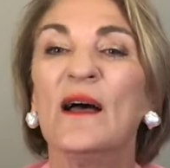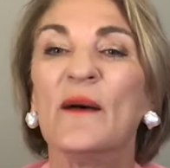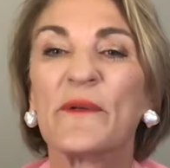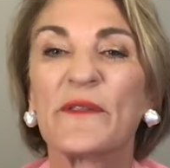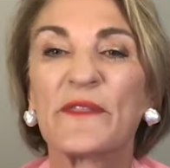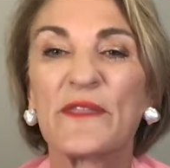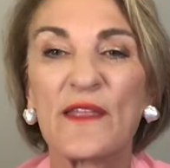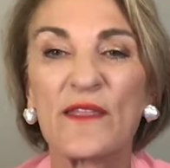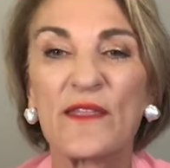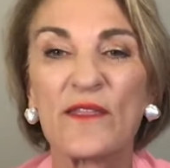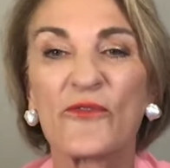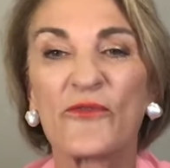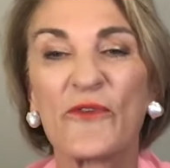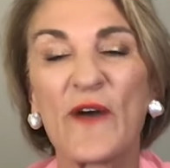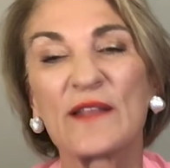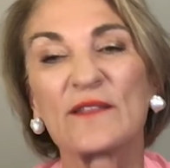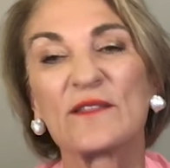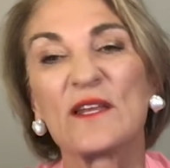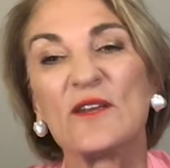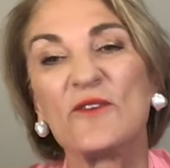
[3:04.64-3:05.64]
But then the
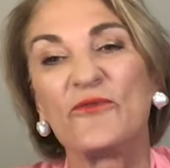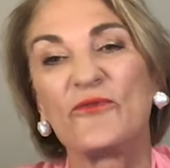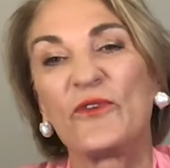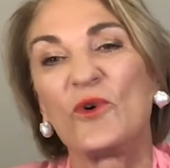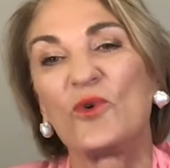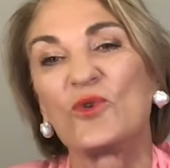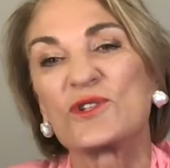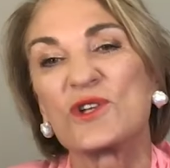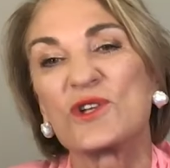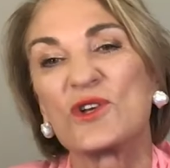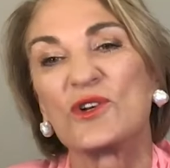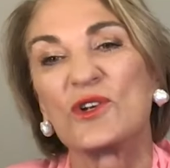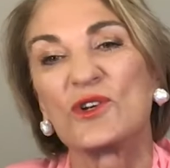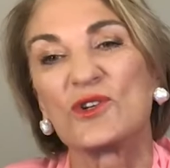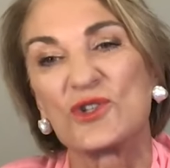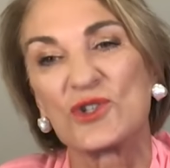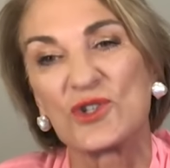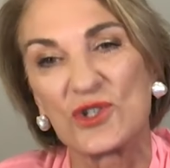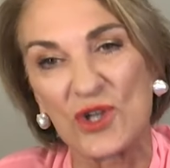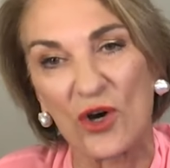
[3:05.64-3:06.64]
fact that he falls on a
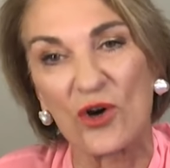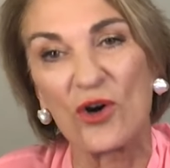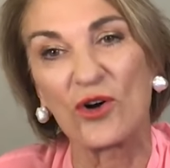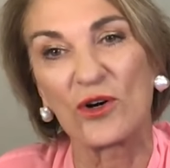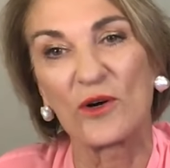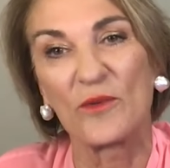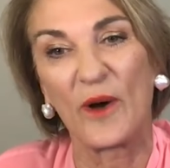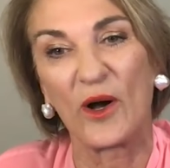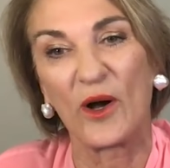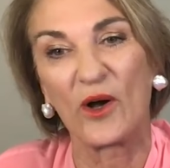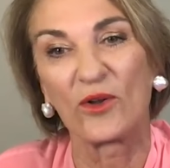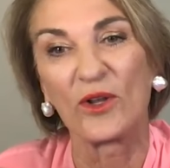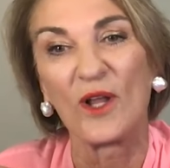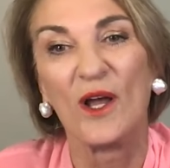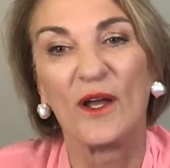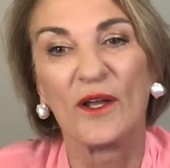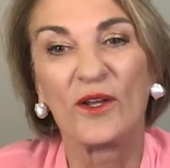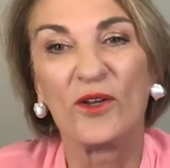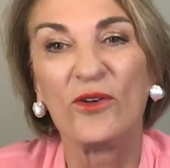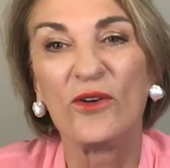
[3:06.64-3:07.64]
dog bowl,
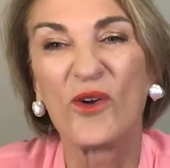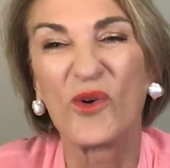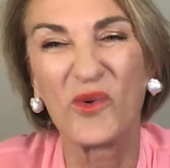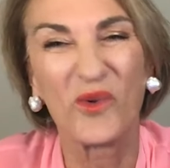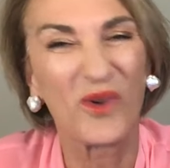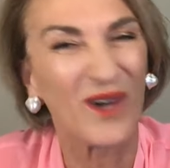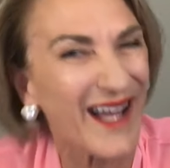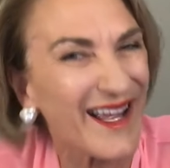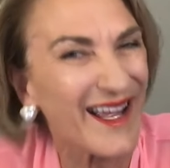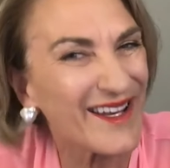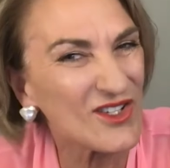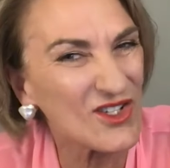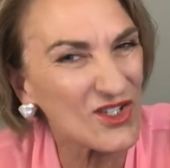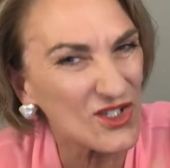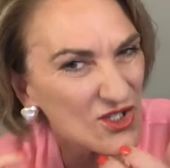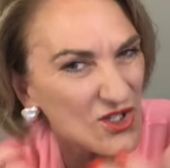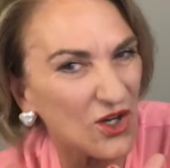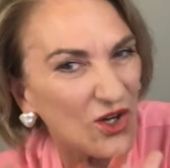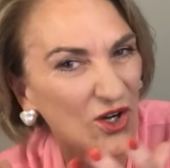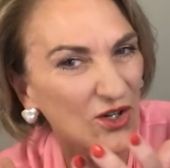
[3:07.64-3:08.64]
you know, a
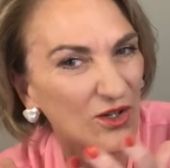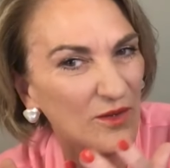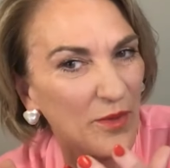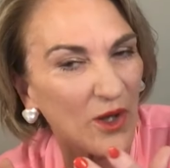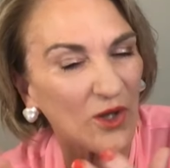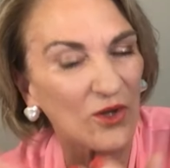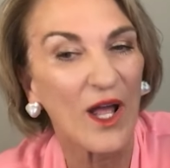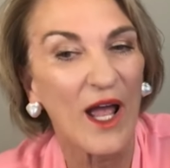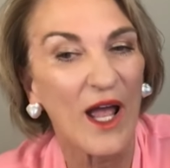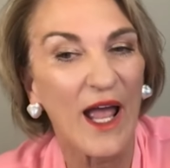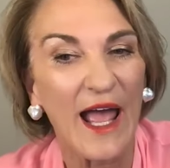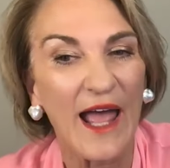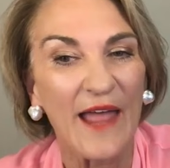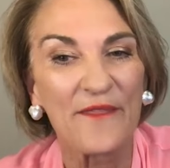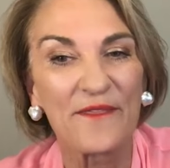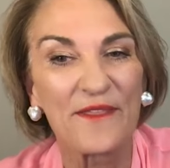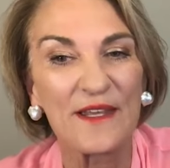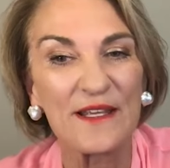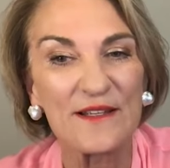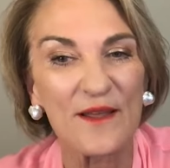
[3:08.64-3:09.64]
dog bowl.
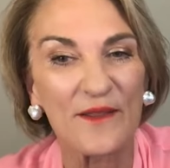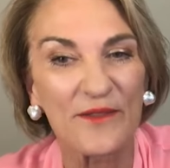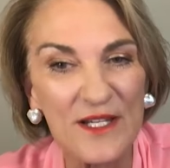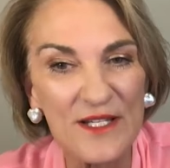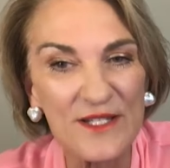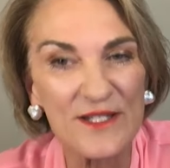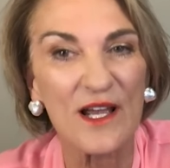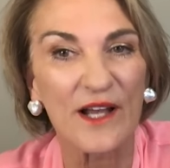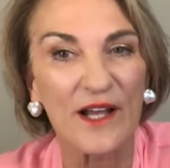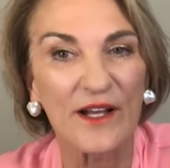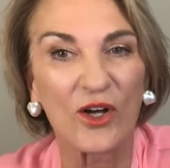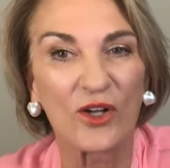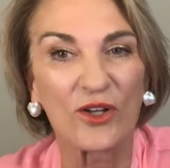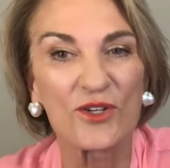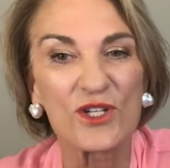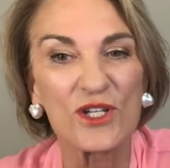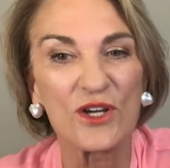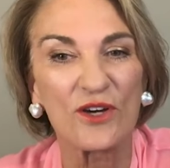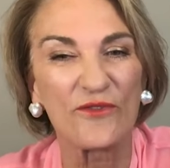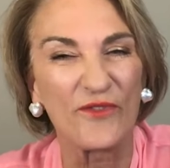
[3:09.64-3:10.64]
And the, the
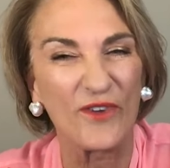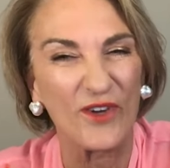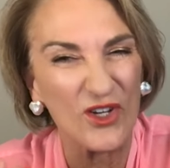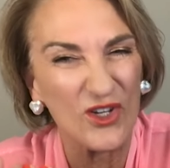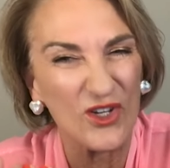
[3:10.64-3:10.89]
psychology of